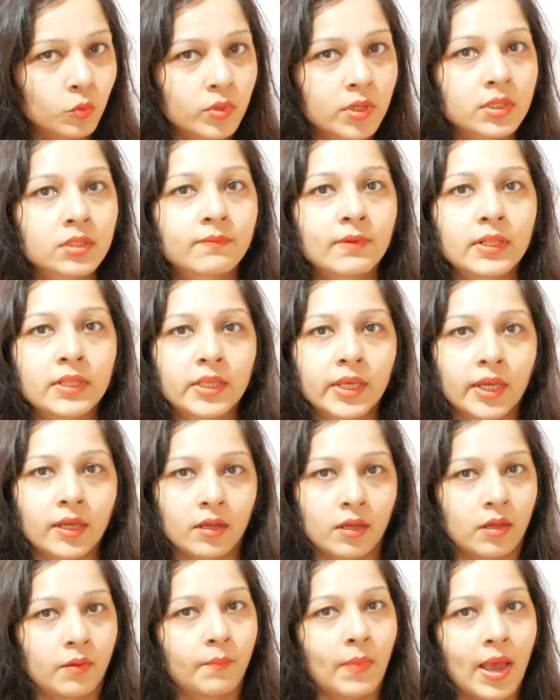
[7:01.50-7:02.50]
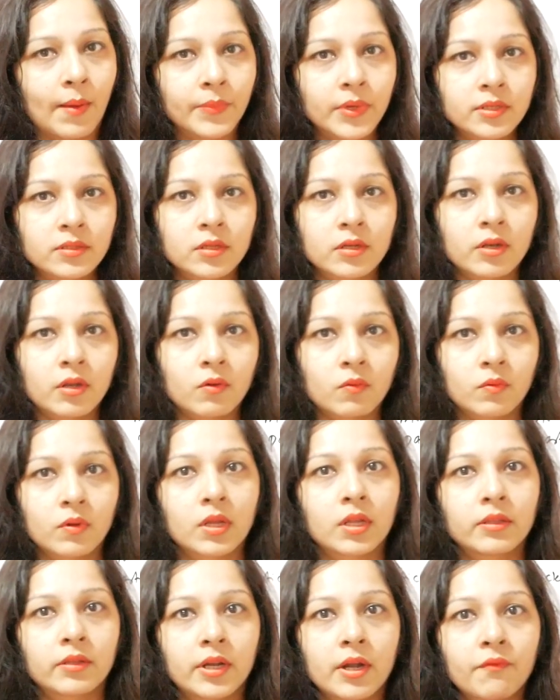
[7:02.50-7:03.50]
students will think, ma'am doesn't know.
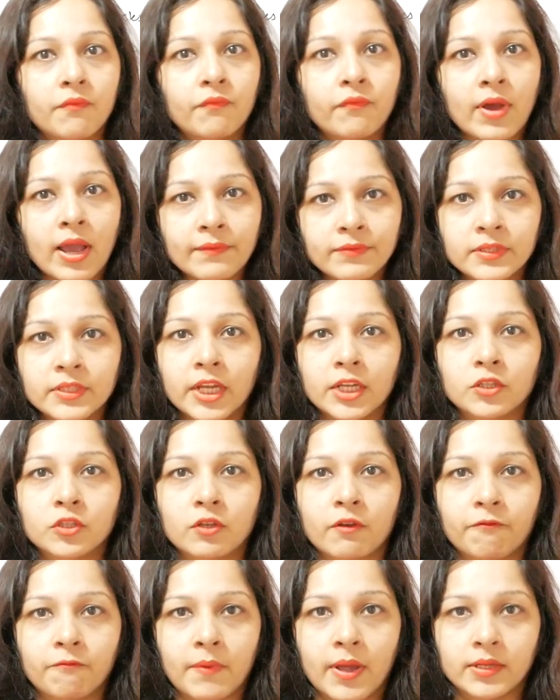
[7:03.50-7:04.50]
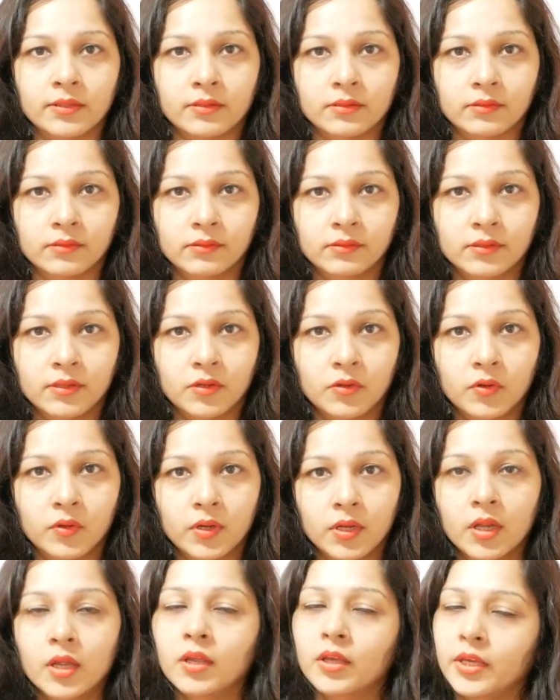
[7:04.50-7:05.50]
There are 5 states of matter.
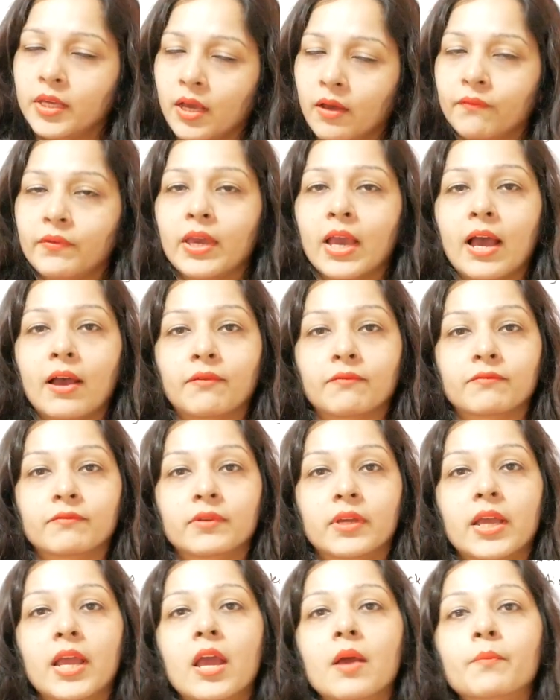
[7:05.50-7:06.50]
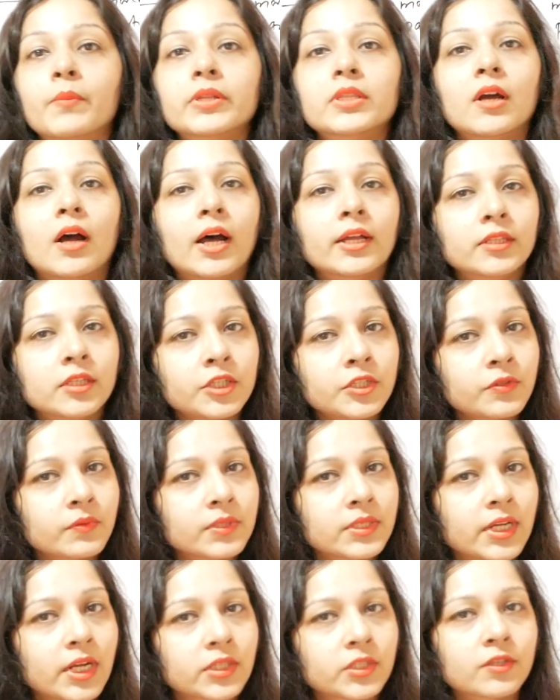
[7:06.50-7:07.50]
Yeah, we have. But the other
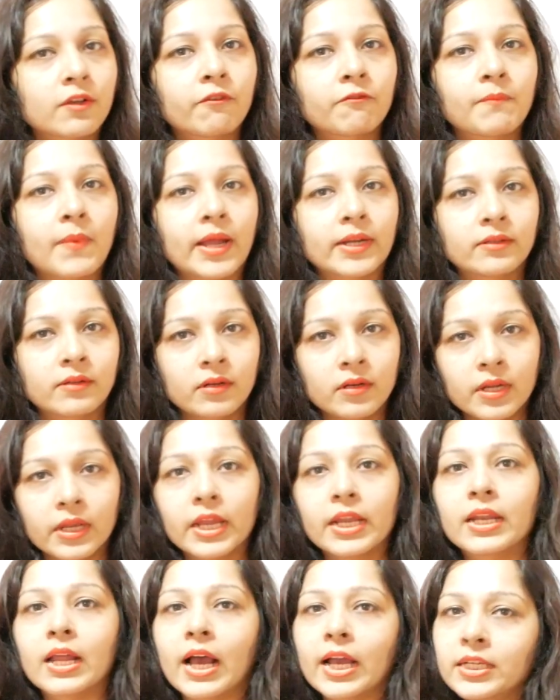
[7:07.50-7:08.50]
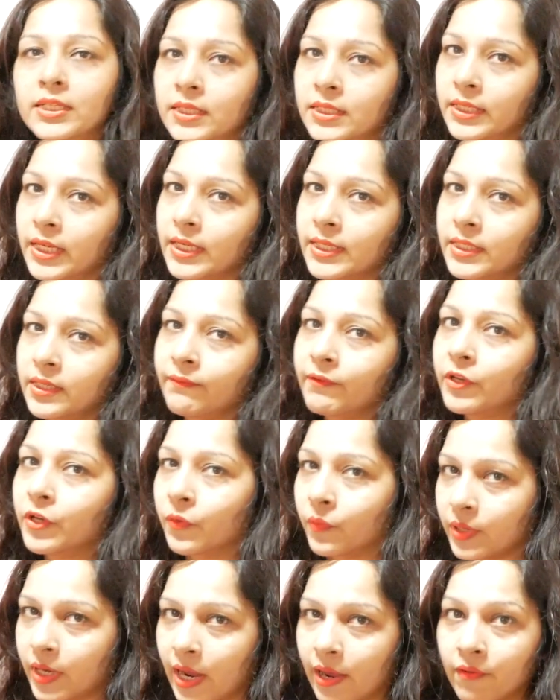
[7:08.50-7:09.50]
2 states of matter in IGCSE we
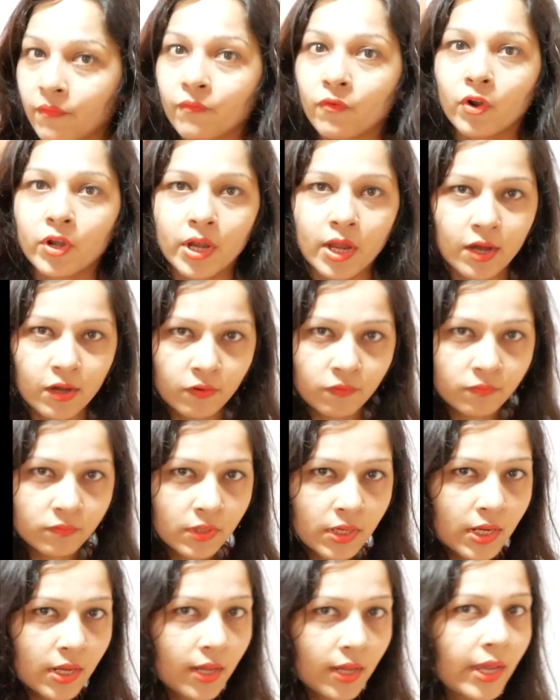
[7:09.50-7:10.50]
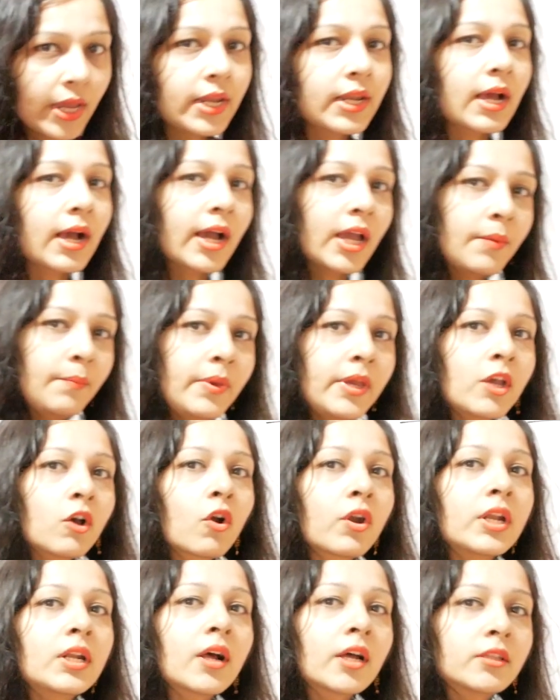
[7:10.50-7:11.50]
don't have for now. In IB
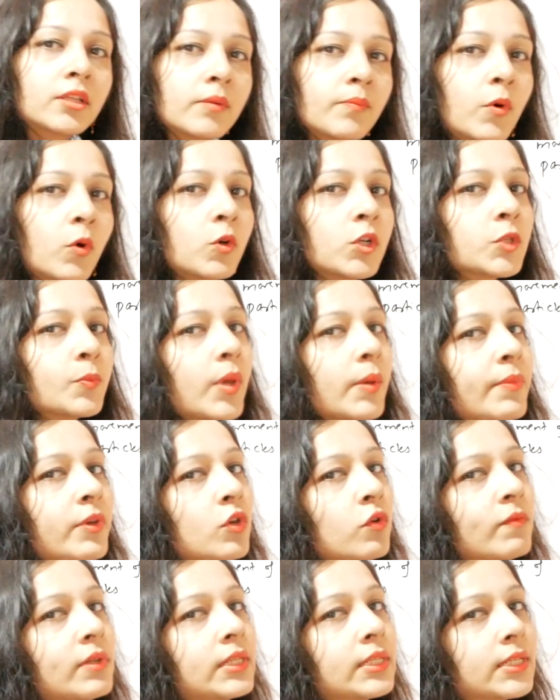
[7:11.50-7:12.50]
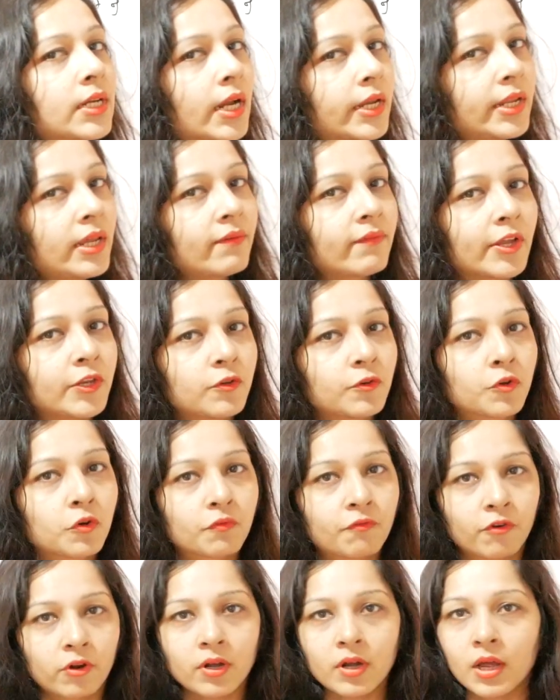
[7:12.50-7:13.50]
or in other boards, maybe you will study when you
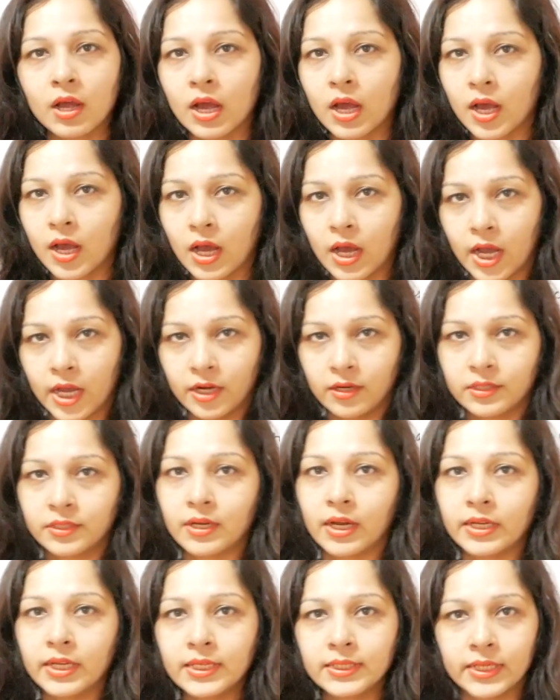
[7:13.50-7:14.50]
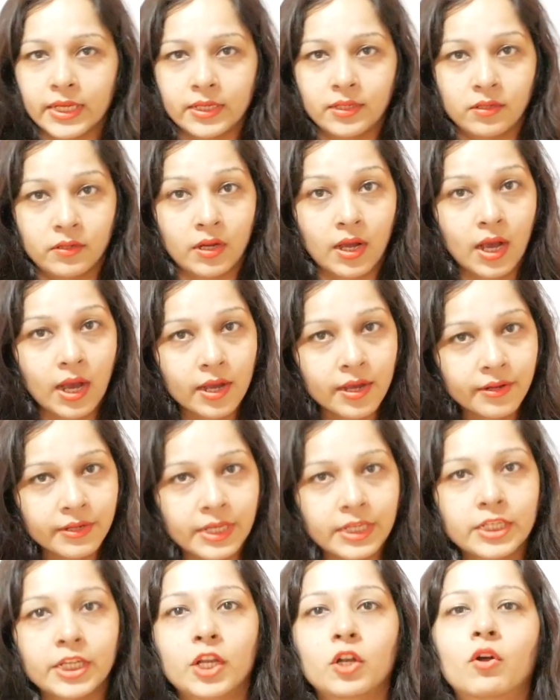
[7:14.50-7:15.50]
go for higher studies and higher
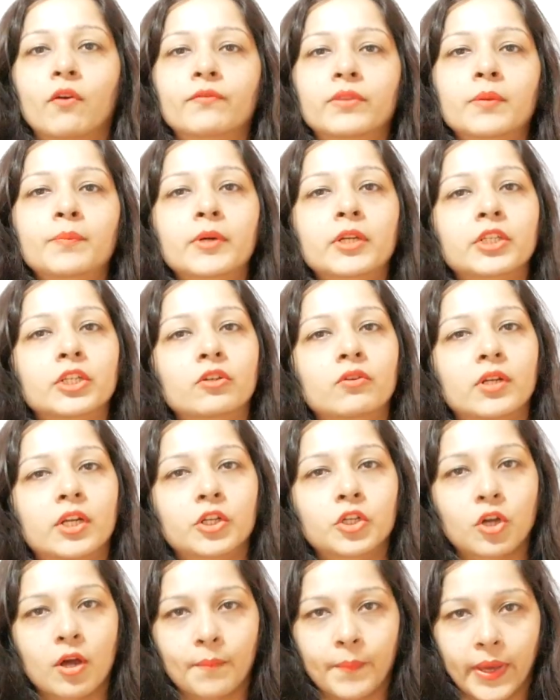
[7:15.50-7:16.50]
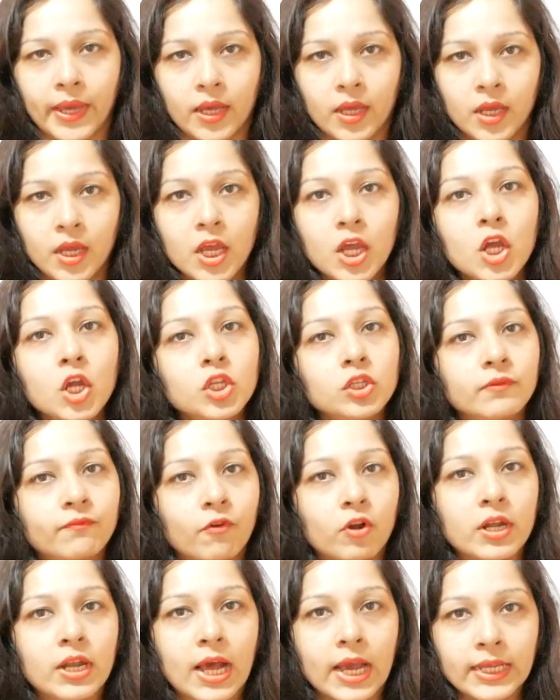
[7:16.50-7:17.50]
detail of the particular topic. So
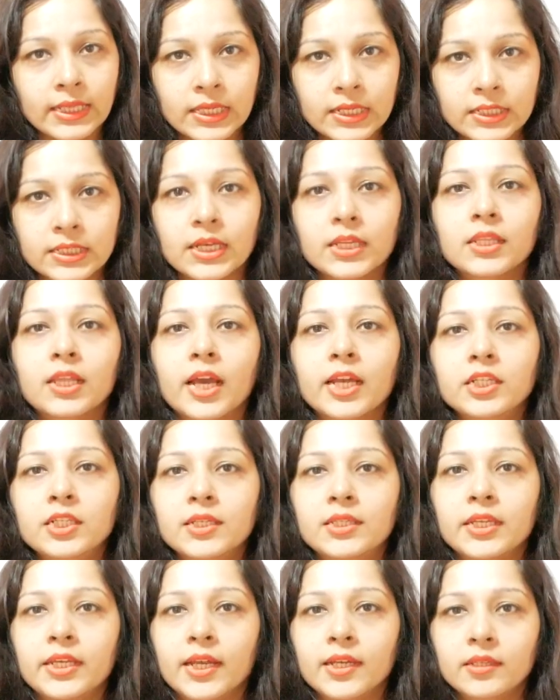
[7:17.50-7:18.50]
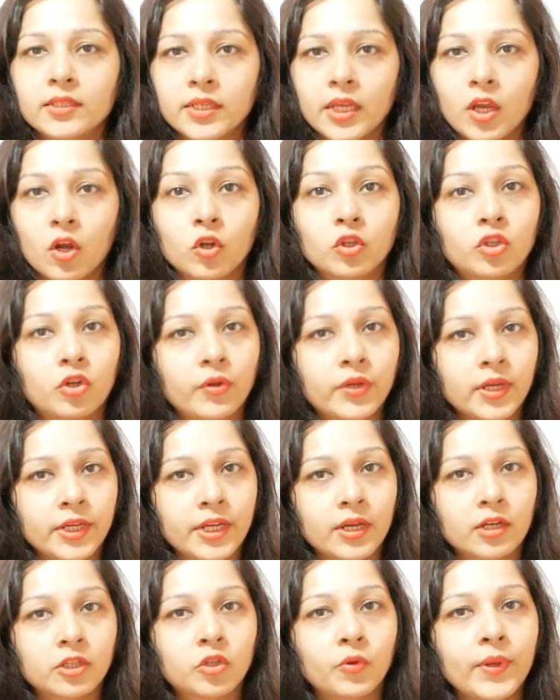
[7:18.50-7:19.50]
for 9th and 10th IGCSE or
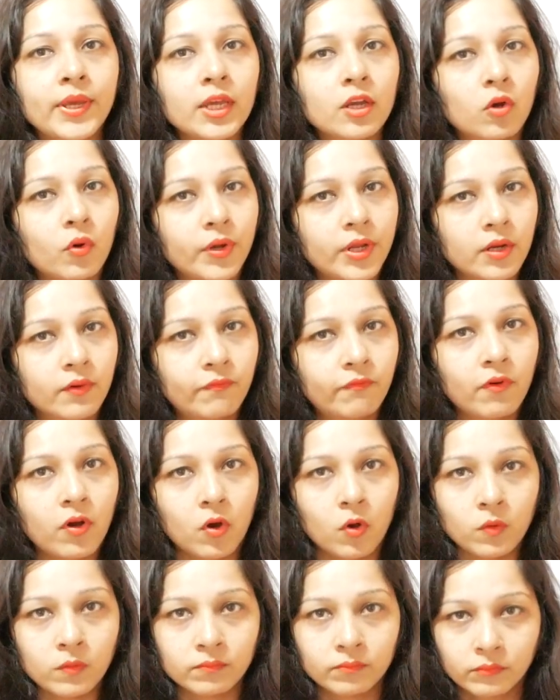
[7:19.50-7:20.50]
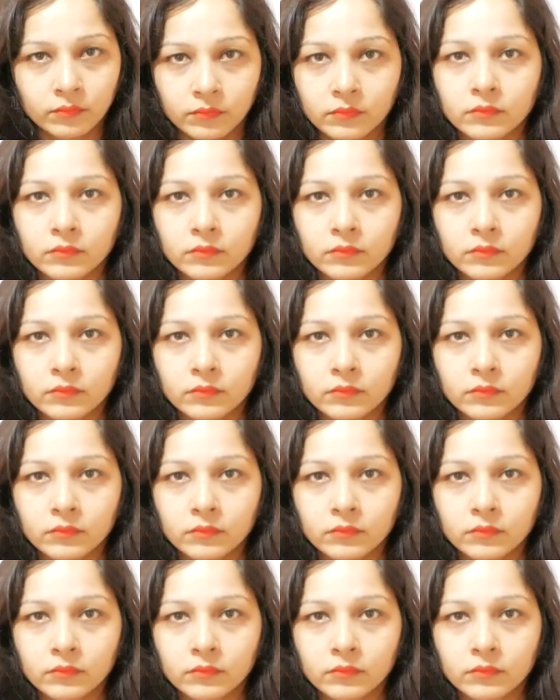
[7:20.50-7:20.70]
year 3 or year 4,